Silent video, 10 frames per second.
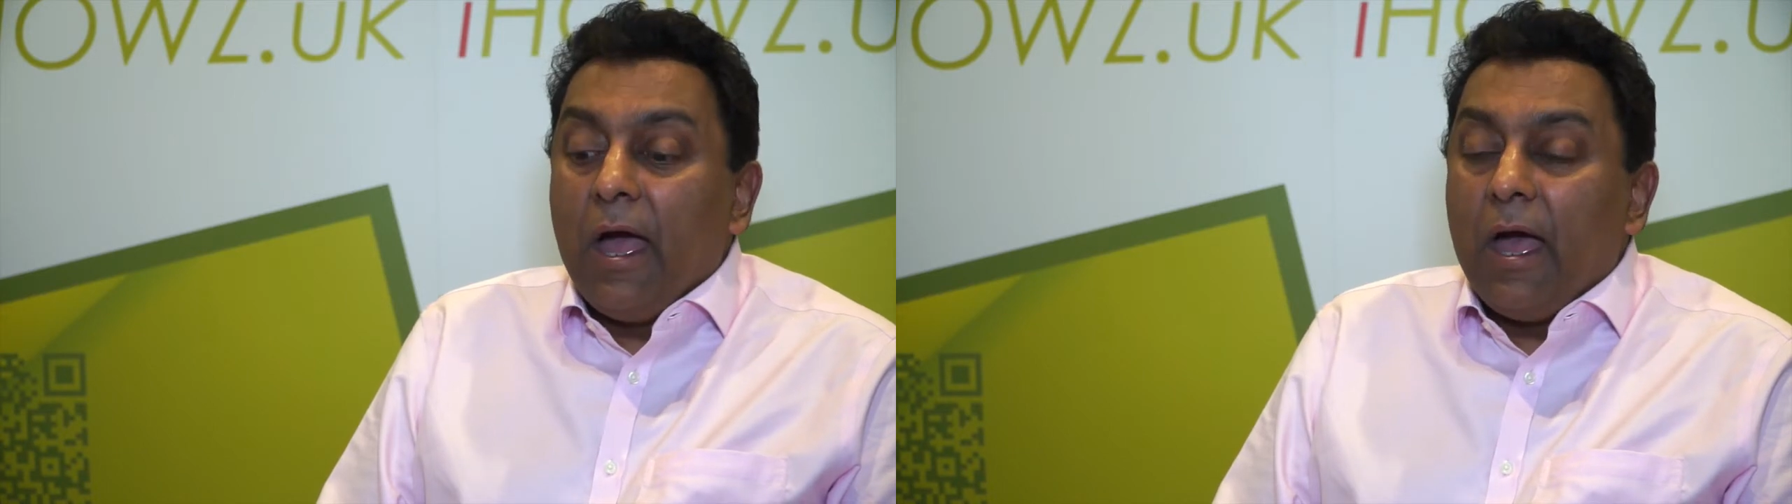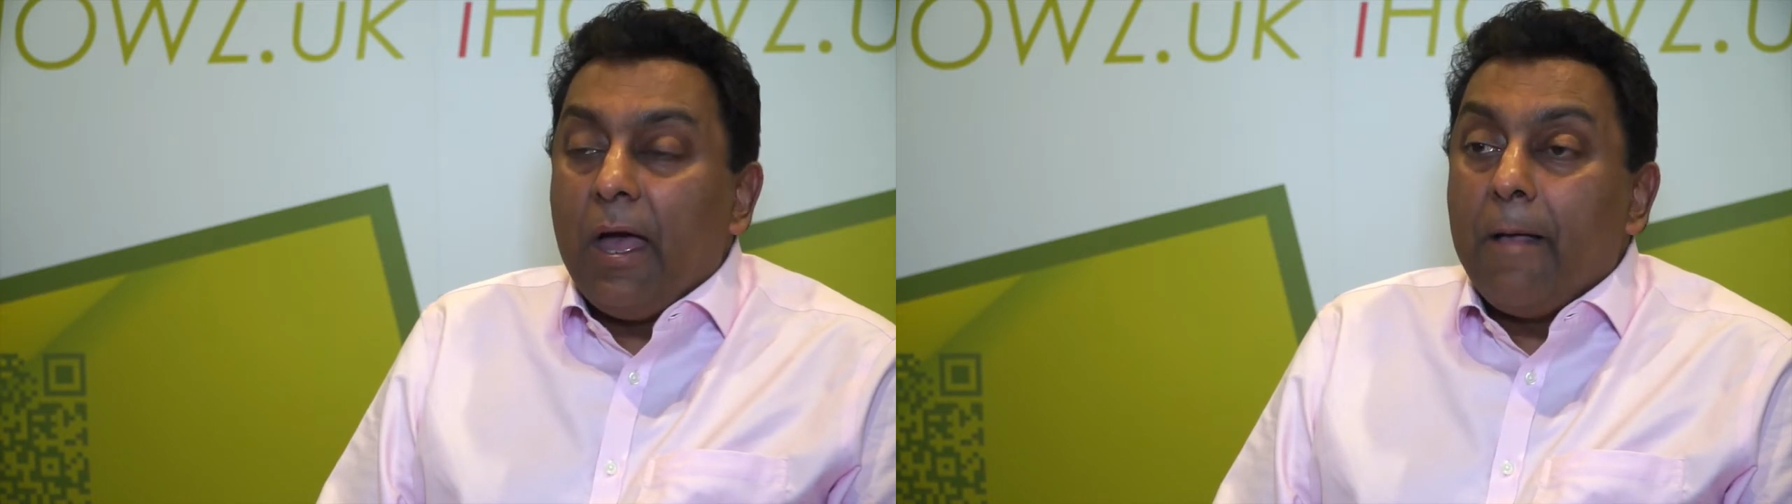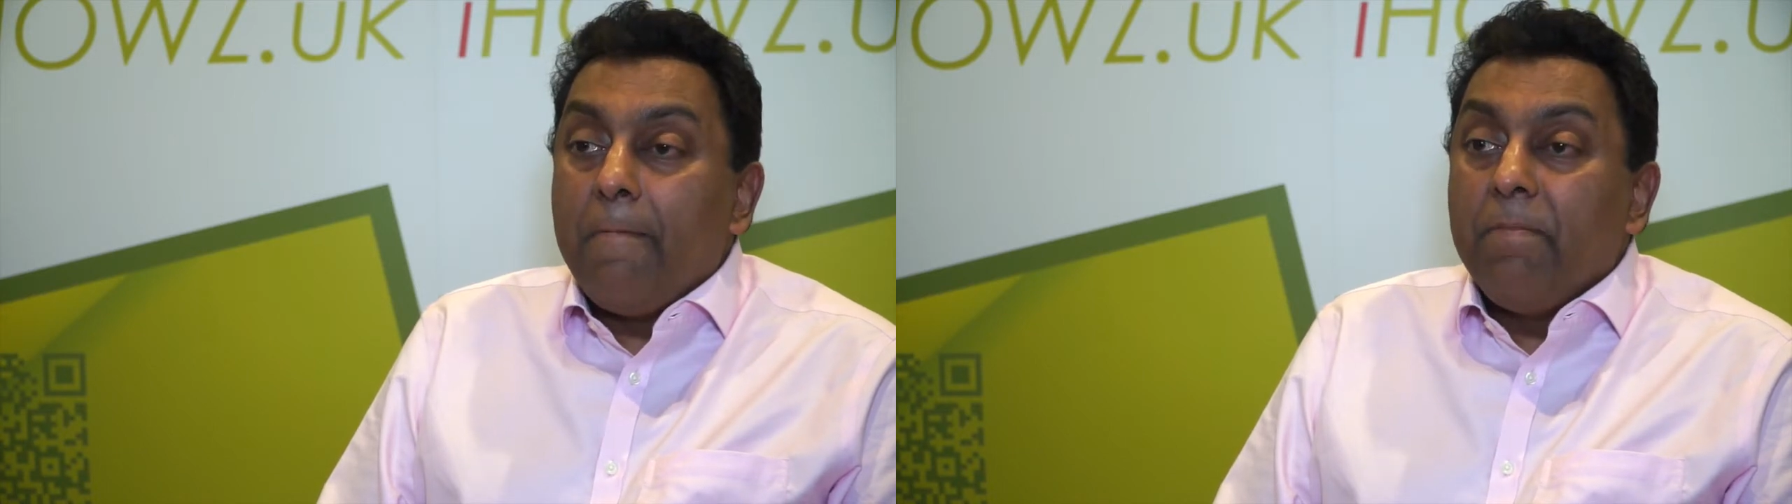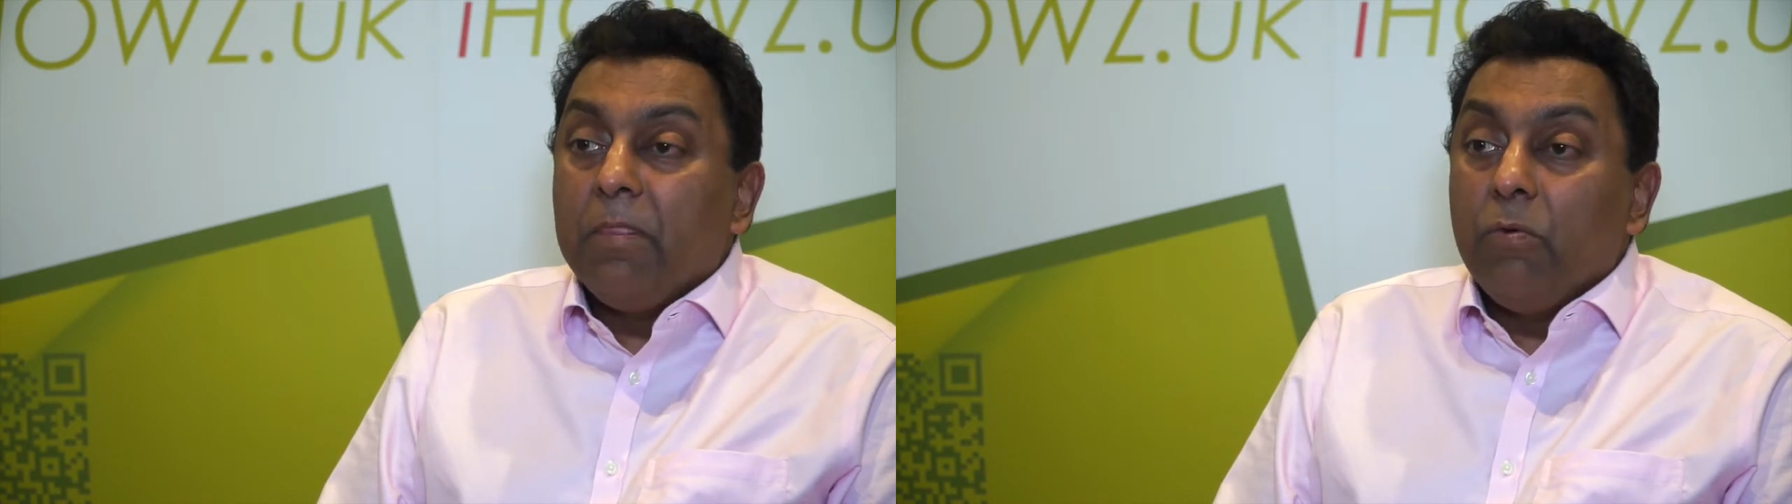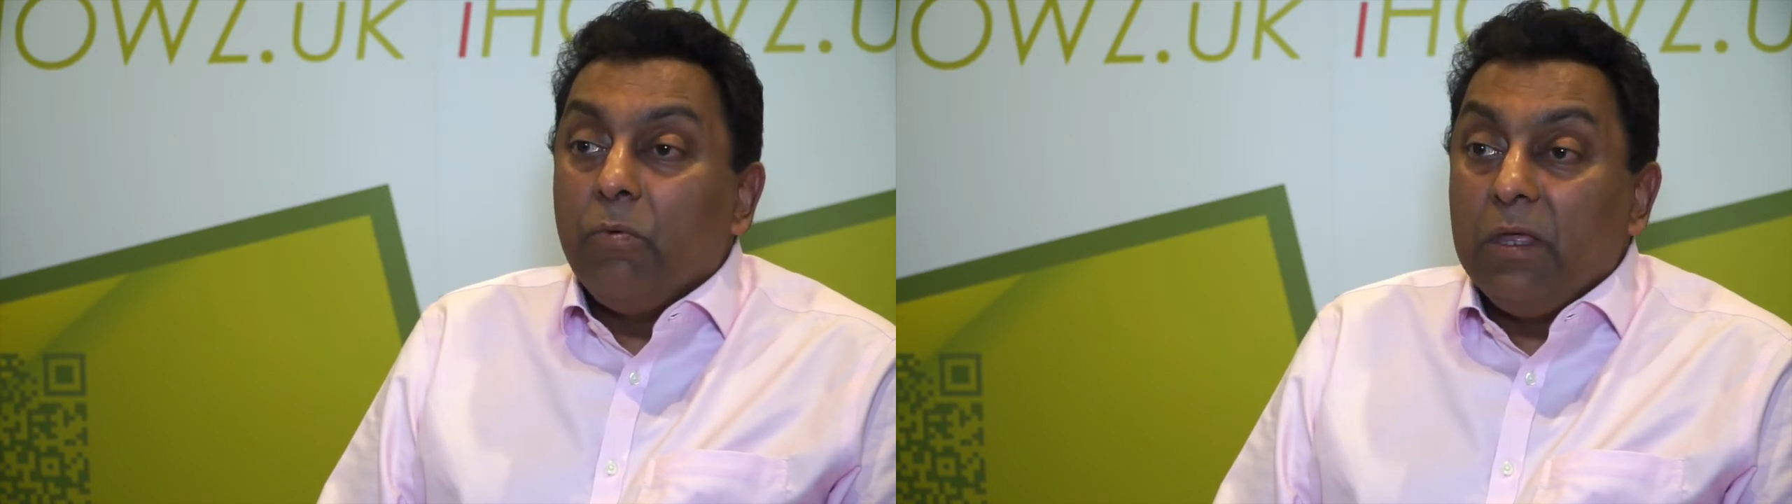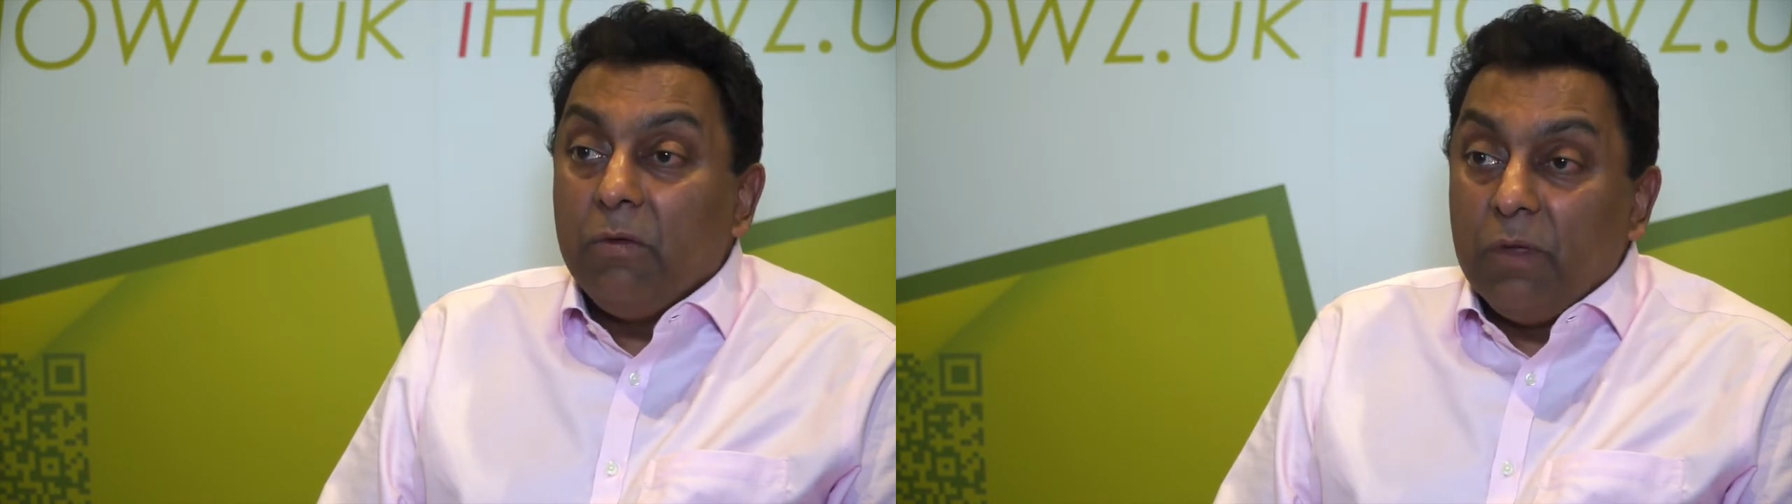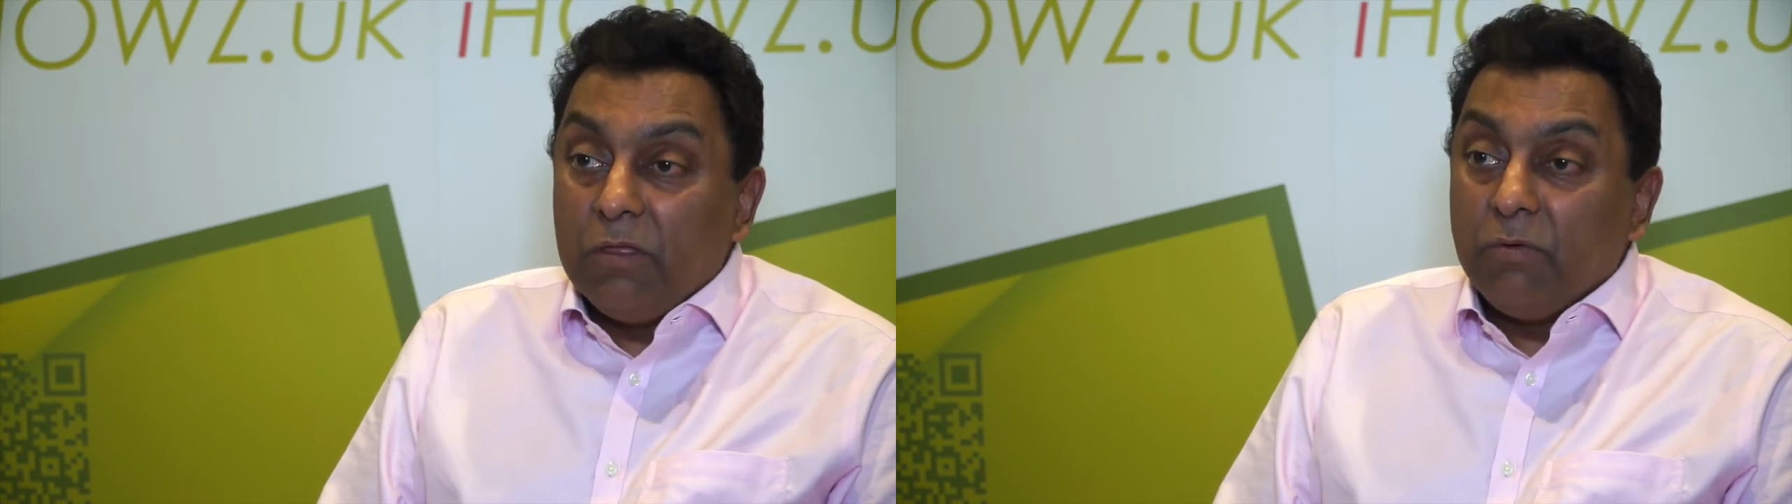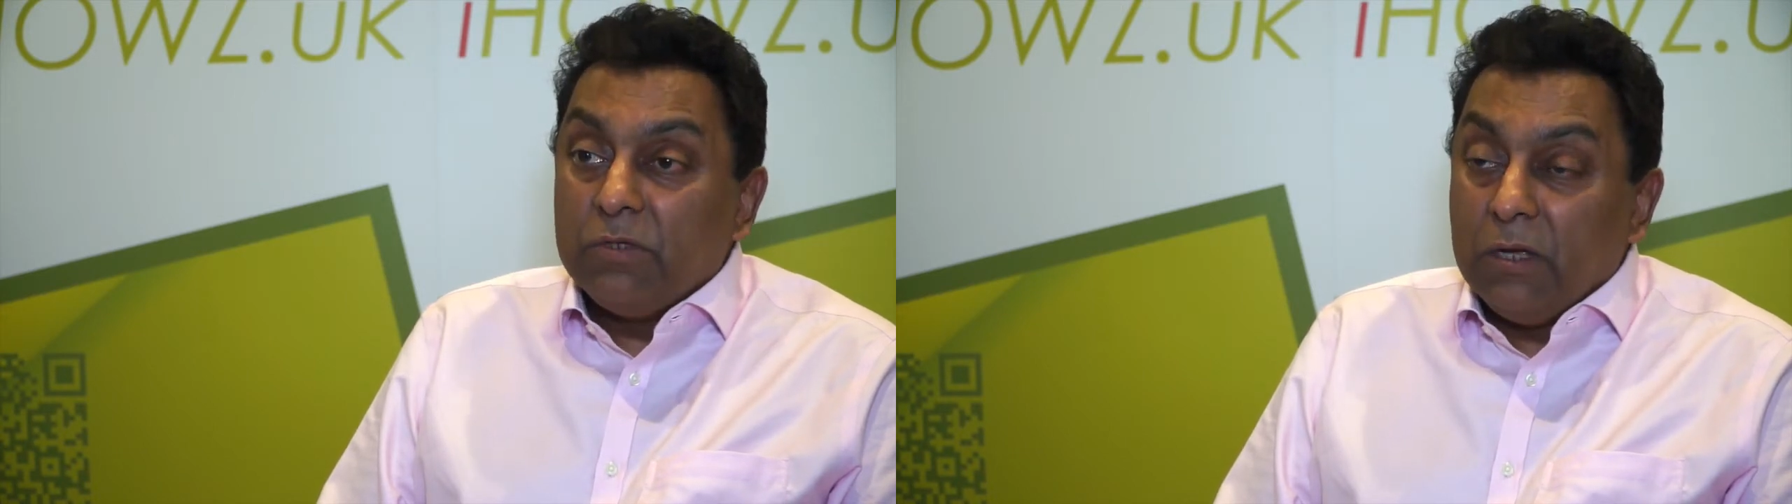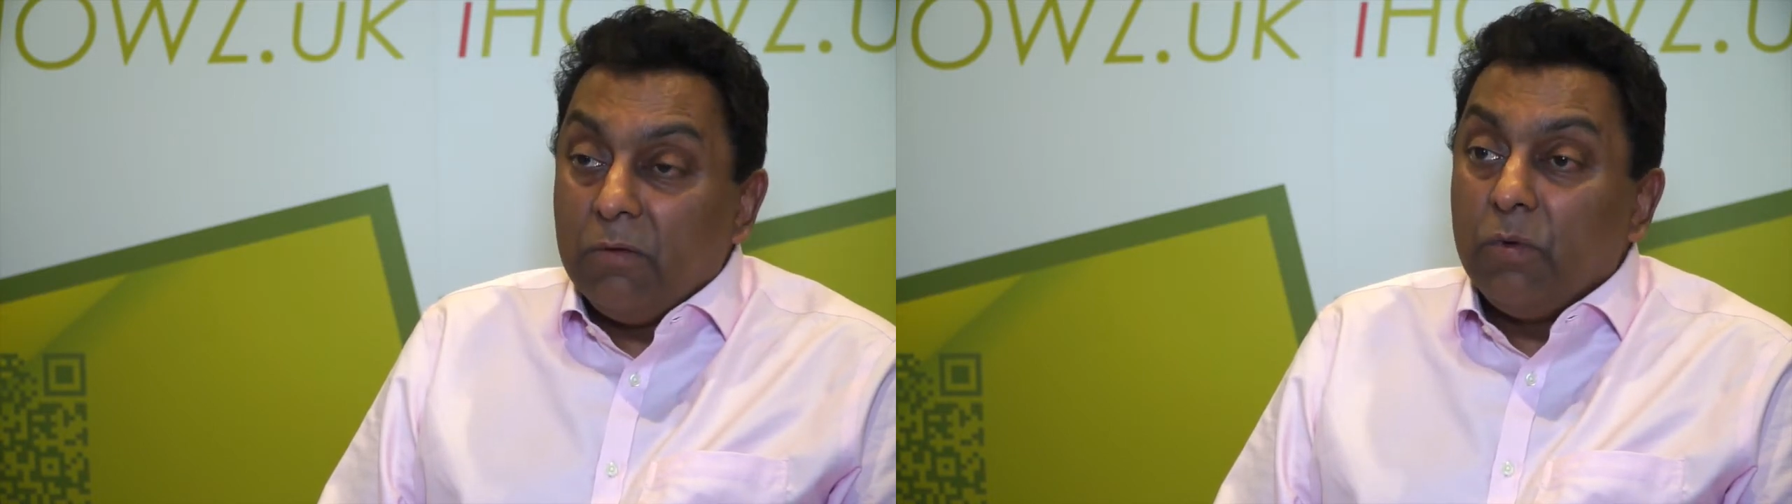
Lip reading: we thought it